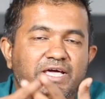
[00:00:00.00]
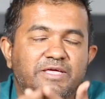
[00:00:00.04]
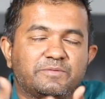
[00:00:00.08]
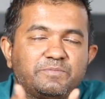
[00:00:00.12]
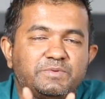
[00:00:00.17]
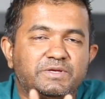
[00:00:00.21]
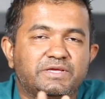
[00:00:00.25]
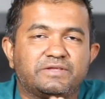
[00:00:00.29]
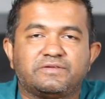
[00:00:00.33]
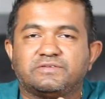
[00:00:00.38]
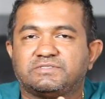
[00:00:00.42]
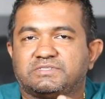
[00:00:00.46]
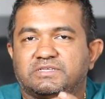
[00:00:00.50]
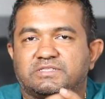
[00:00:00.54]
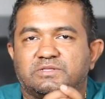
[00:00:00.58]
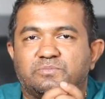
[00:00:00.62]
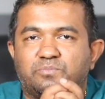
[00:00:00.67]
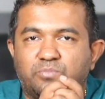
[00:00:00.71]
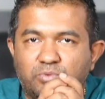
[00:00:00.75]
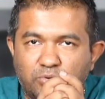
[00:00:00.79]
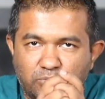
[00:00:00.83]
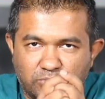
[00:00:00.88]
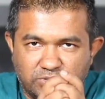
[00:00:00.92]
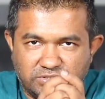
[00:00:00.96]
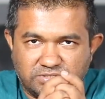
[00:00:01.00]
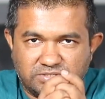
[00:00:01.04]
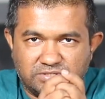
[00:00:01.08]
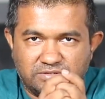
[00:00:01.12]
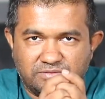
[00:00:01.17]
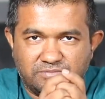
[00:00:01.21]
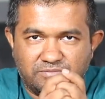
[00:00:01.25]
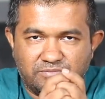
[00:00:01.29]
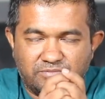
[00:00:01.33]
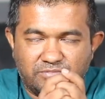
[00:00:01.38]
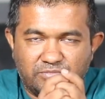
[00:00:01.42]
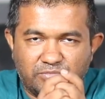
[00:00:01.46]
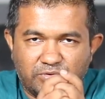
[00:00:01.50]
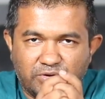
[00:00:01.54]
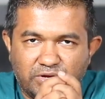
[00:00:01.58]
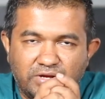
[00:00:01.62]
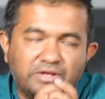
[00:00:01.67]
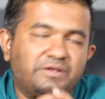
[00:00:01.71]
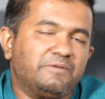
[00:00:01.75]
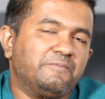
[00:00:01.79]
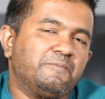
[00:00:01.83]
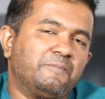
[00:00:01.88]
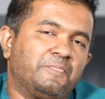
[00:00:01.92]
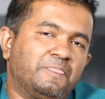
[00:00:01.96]
IP address and the port,
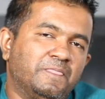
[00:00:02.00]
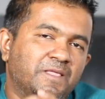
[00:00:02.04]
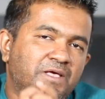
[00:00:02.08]
right?